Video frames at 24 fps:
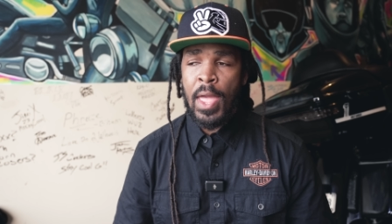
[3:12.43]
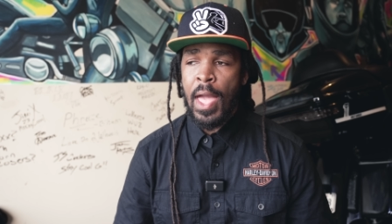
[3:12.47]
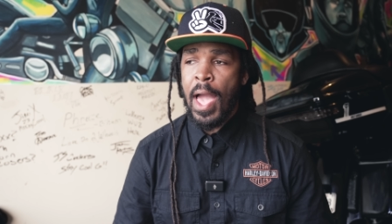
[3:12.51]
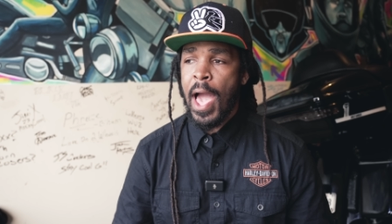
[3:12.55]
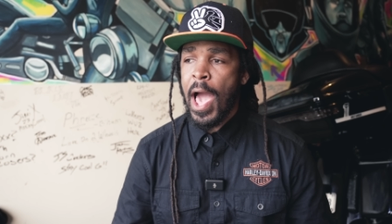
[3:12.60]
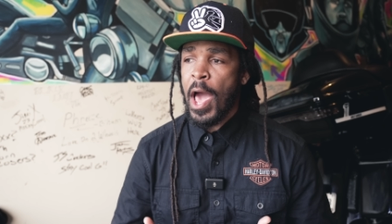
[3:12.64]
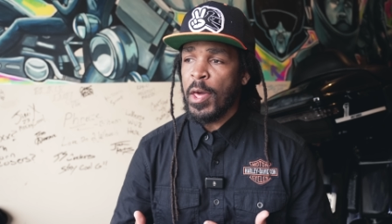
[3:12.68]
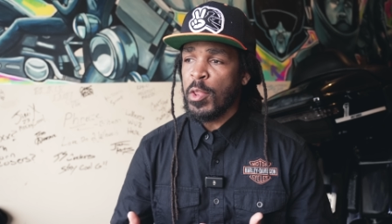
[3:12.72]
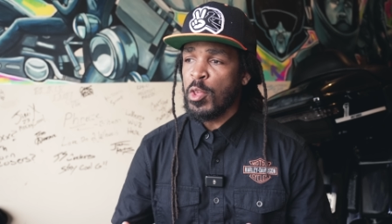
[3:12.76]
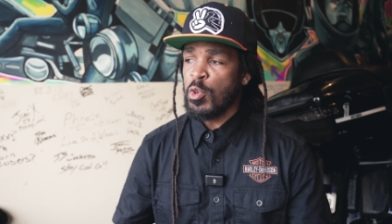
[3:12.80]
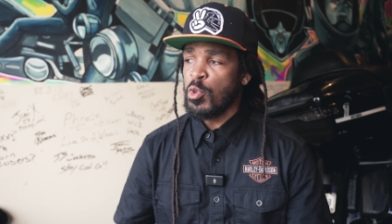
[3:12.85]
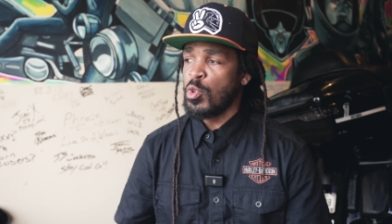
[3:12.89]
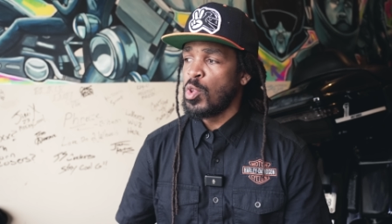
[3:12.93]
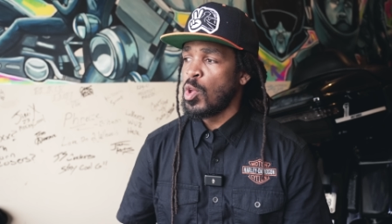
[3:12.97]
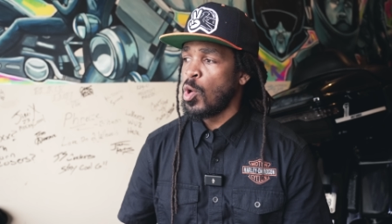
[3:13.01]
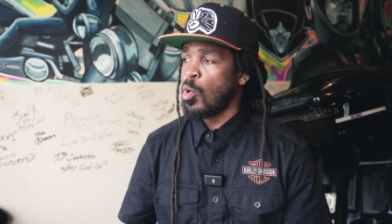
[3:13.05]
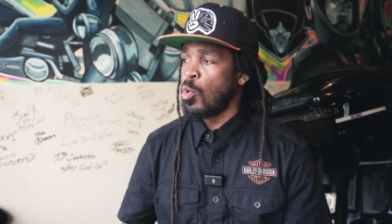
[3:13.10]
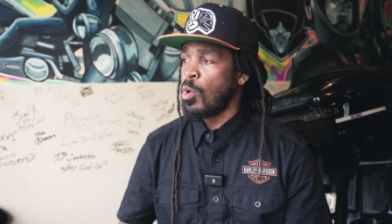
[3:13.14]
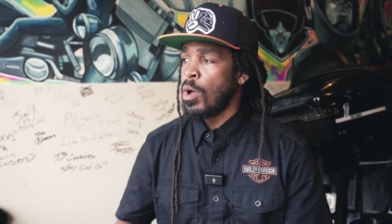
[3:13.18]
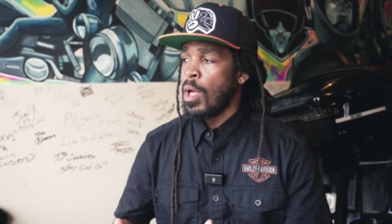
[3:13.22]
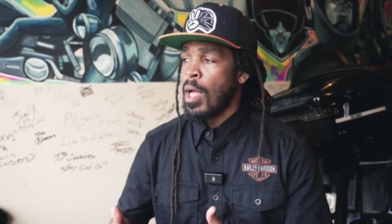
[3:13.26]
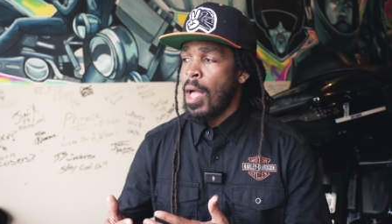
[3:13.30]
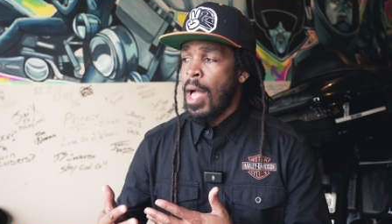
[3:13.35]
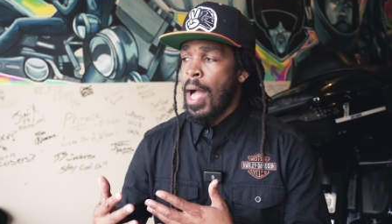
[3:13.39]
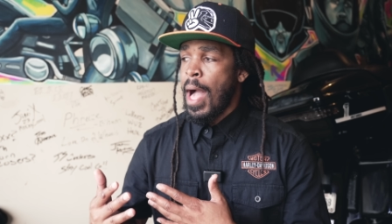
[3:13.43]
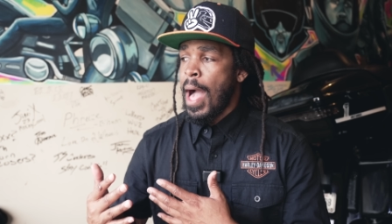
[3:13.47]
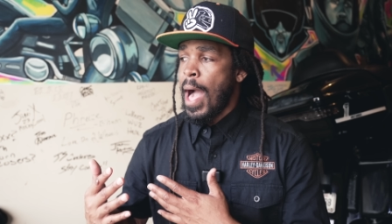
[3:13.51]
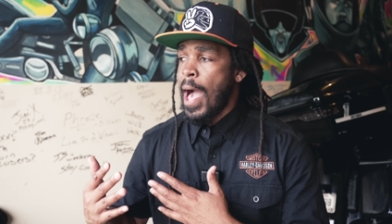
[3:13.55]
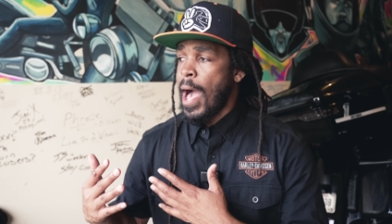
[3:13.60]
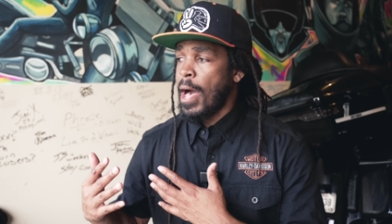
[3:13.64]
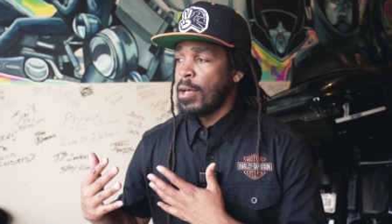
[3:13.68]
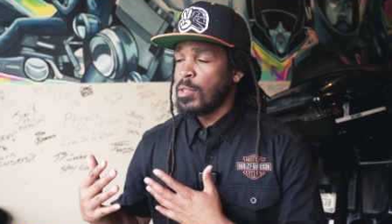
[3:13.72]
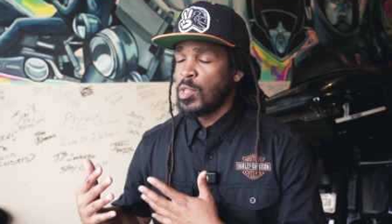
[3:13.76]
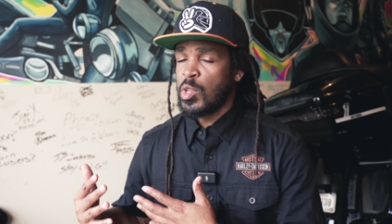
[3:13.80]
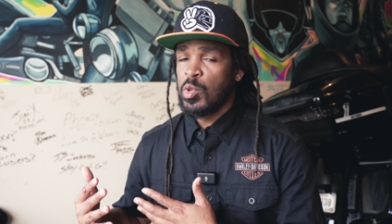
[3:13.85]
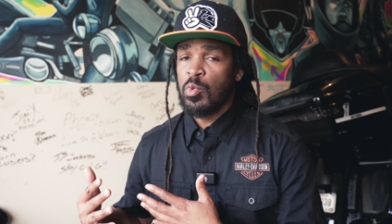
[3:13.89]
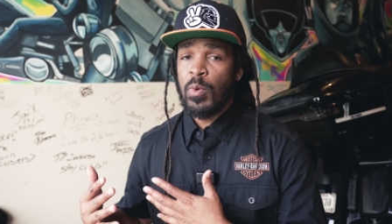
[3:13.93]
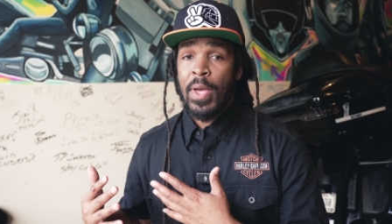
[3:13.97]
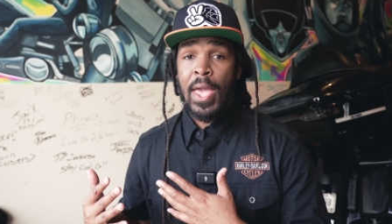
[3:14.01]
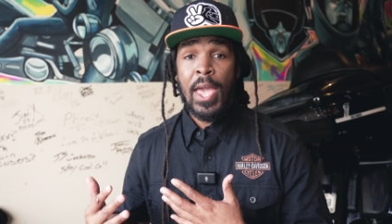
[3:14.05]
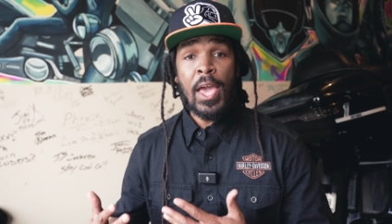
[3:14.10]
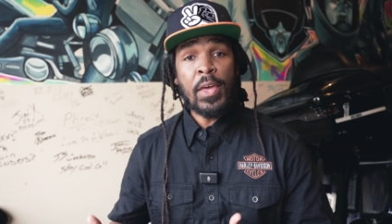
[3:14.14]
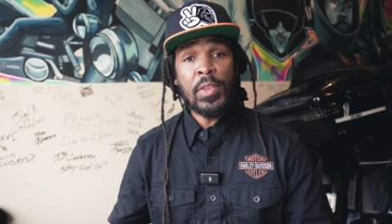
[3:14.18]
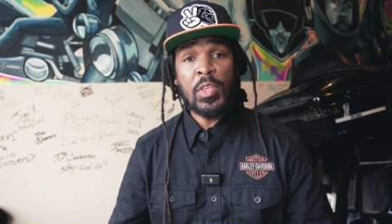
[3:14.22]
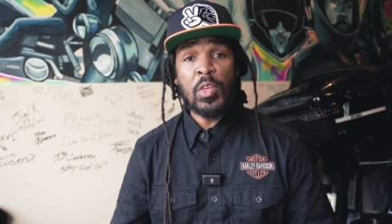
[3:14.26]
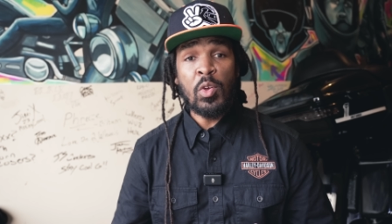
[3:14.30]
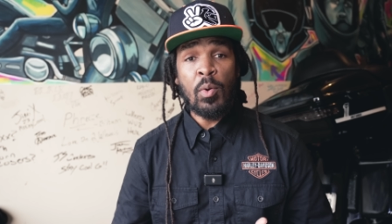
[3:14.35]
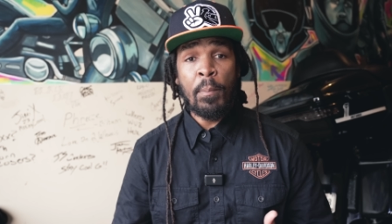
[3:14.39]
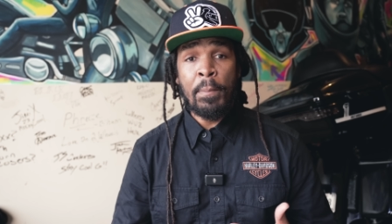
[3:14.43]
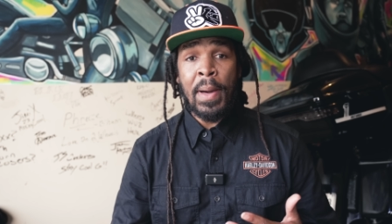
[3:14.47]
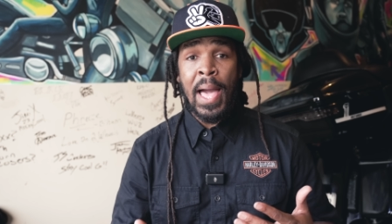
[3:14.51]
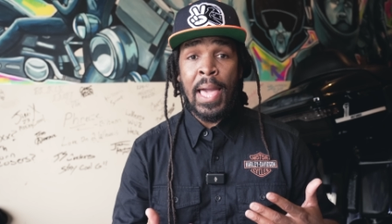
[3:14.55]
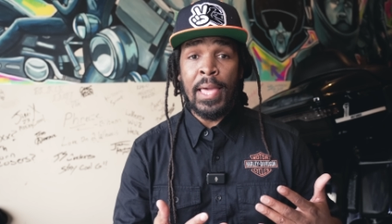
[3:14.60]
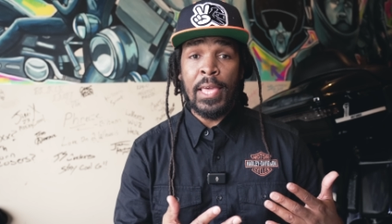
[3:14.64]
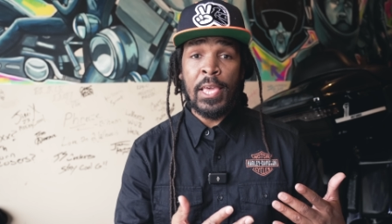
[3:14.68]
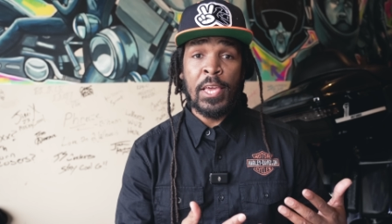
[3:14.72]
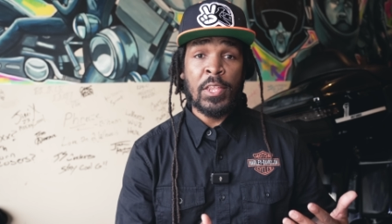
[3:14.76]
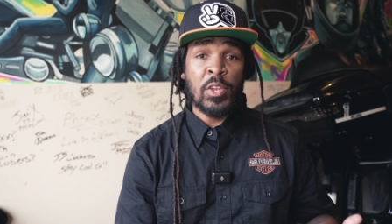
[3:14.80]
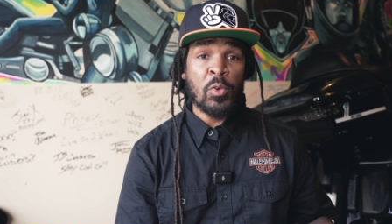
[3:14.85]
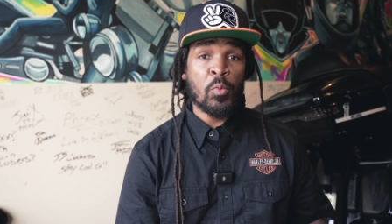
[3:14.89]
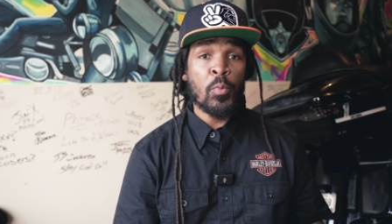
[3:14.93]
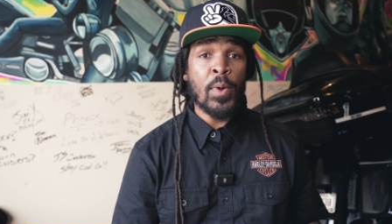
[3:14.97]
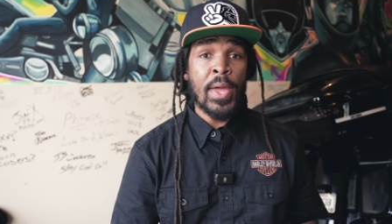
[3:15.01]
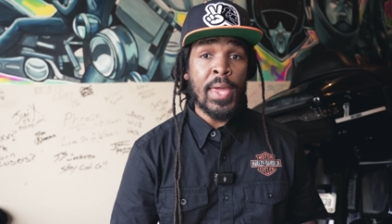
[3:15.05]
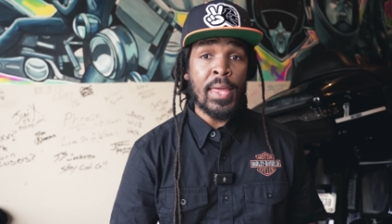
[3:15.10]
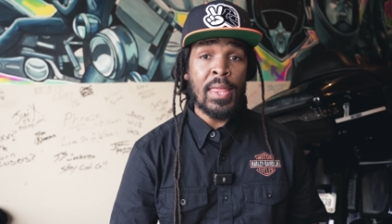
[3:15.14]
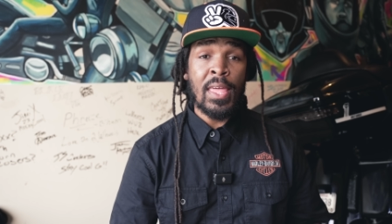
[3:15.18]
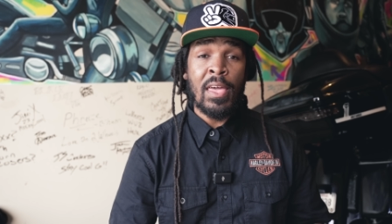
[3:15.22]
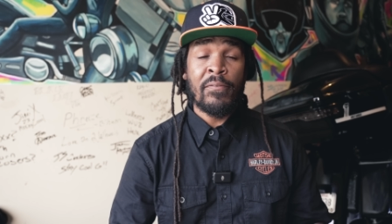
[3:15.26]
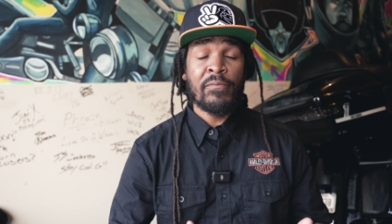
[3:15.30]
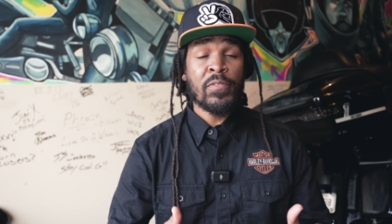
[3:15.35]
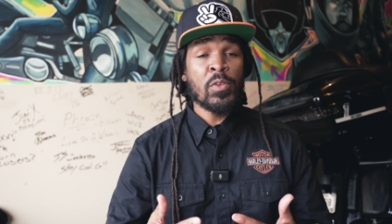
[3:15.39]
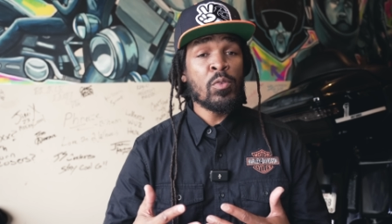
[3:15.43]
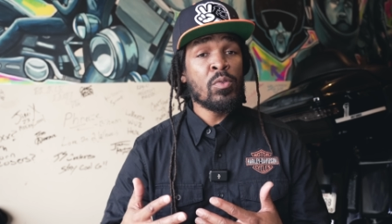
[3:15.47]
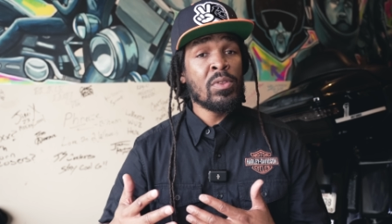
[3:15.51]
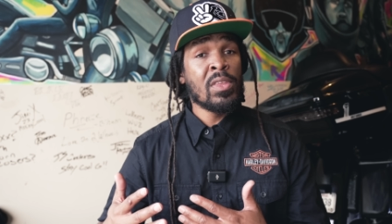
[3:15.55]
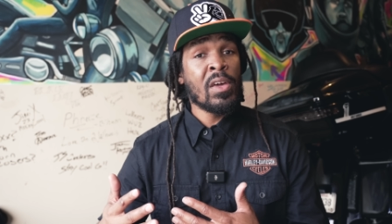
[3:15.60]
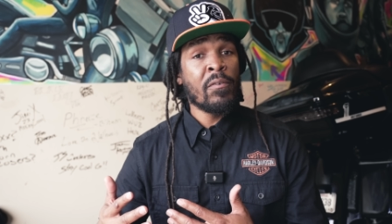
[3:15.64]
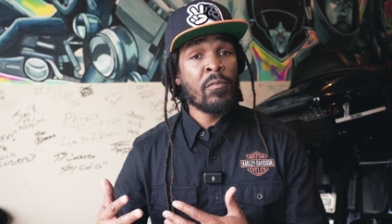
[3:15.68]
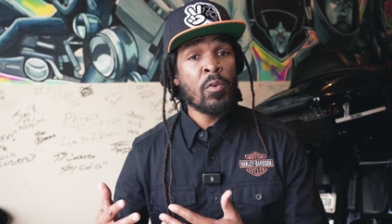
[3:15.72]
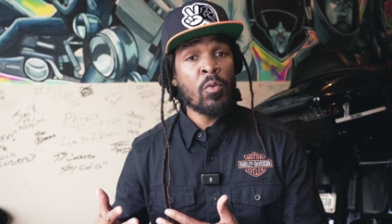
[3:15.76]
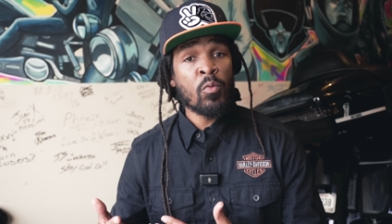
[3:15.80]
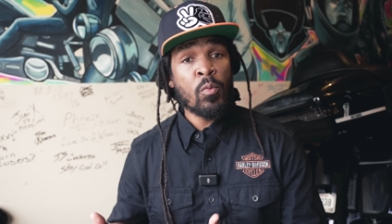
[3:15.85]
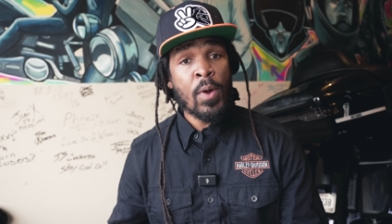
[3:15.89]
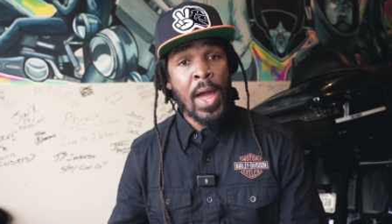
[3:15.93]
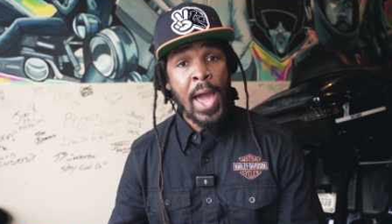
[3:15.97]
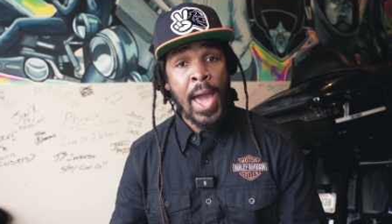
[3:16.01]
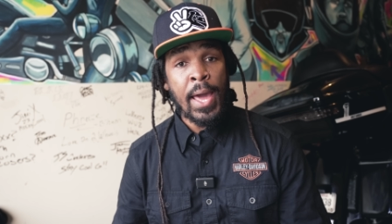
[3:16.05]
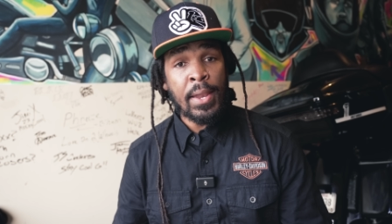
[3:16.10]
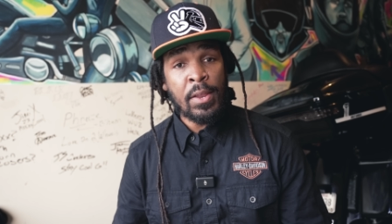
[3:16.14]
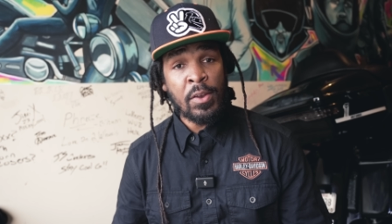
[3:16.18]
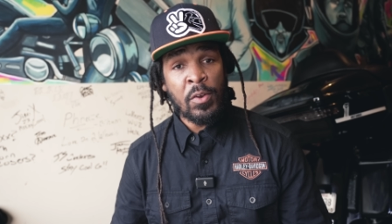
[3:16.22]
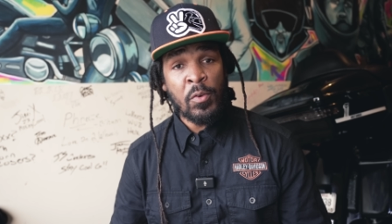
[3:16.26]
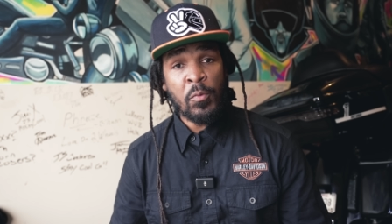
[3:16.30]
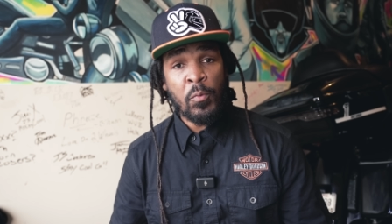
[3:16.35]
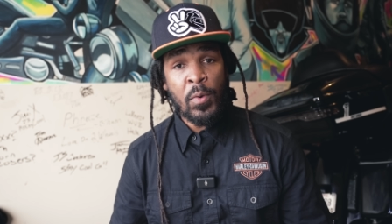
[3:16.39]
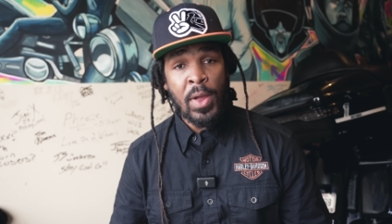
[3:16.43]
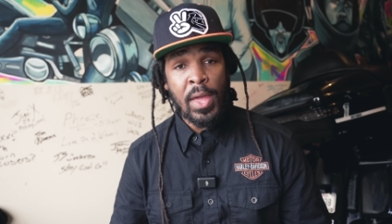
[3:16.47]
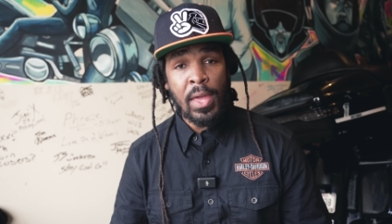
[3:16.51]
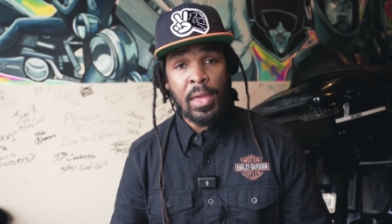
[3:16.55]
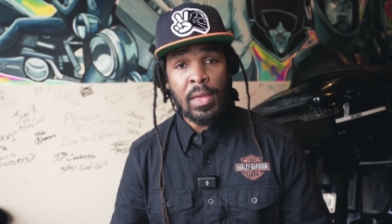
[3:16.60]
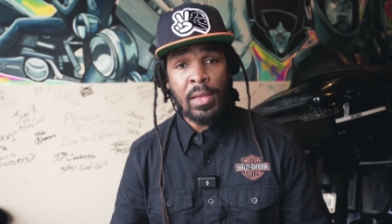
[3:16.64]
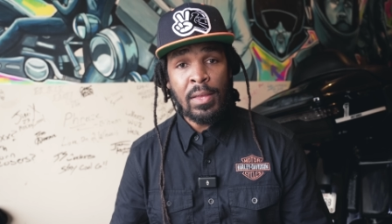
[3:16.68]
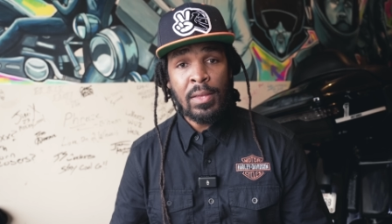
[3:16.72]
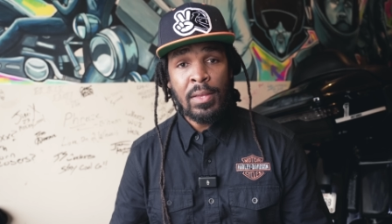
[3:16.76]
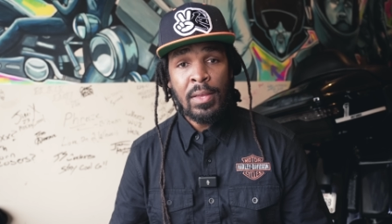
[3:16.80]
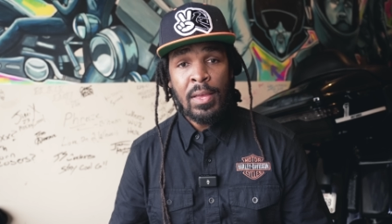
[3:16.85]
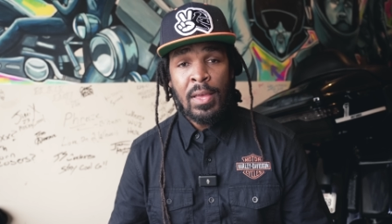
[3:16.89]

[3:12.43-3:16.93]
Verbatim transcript: How do you know how to handle your bike in the rain if you never ride in the rain?